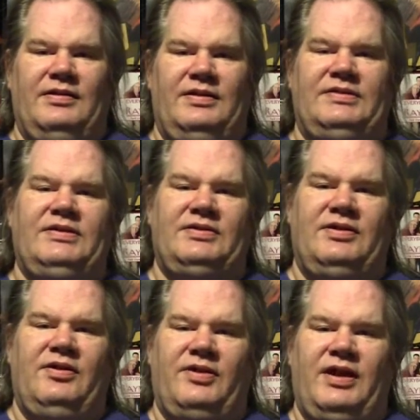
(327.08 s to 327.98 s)
this is
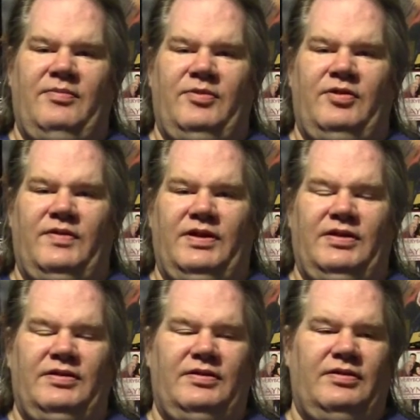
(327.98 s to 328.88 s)
an okay movie.
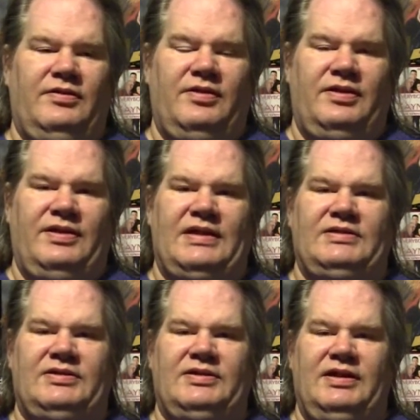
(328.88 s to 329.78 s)

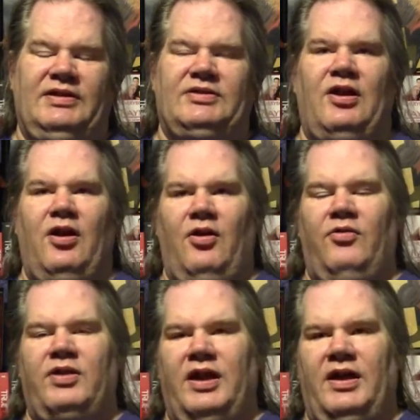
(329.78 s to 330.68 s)
That's just it. It's
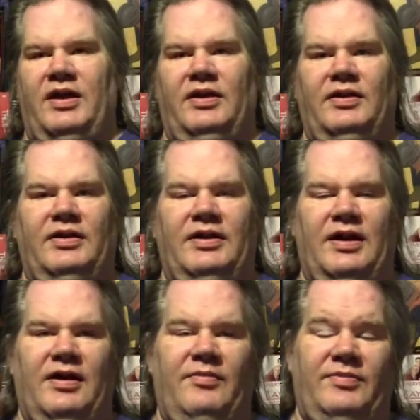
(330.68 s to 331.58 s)
okay.
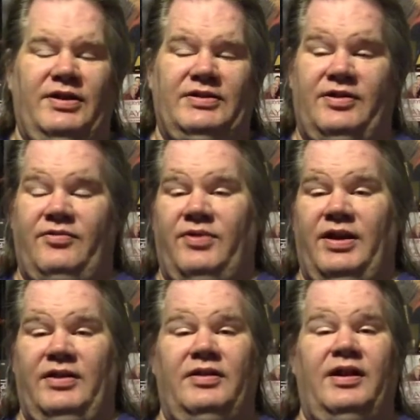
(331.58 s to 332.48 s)
Is it
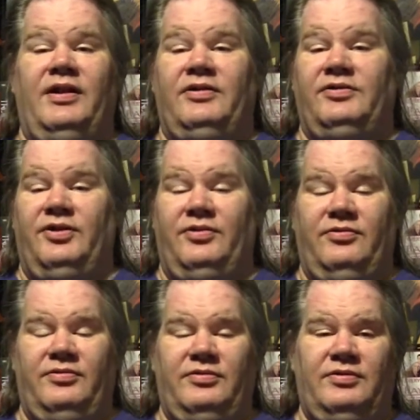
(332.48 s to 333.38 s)
great? Hell no.
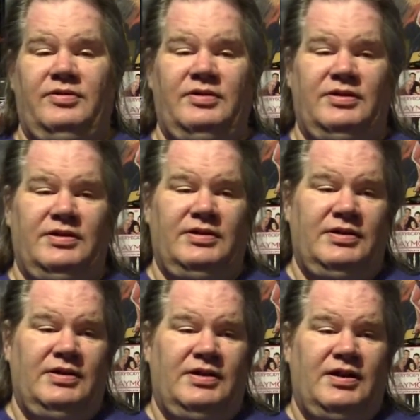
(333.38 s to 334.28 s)

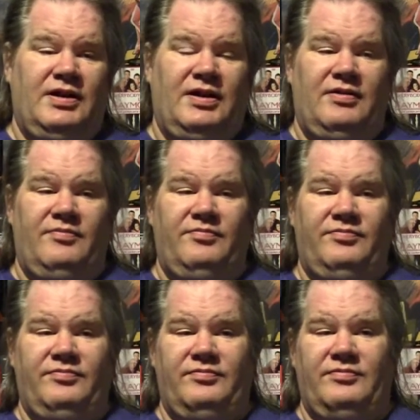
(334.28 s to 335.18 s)

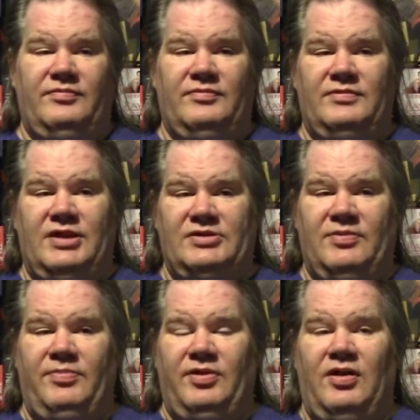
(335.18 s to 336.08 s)
Does
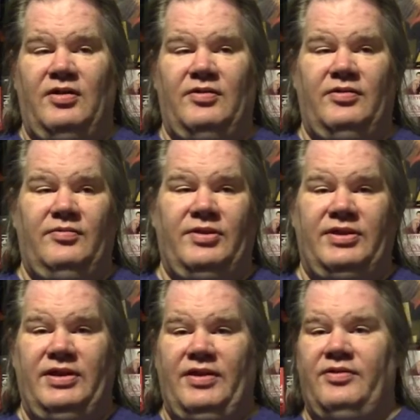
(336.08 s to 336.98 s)
it belong with
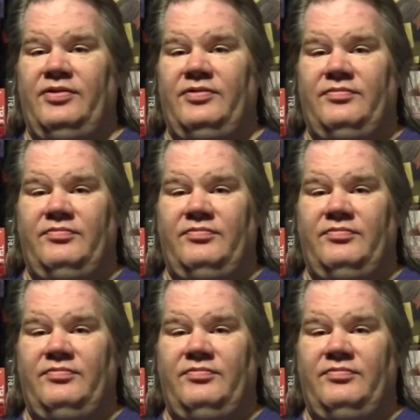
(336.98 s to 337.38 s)
the other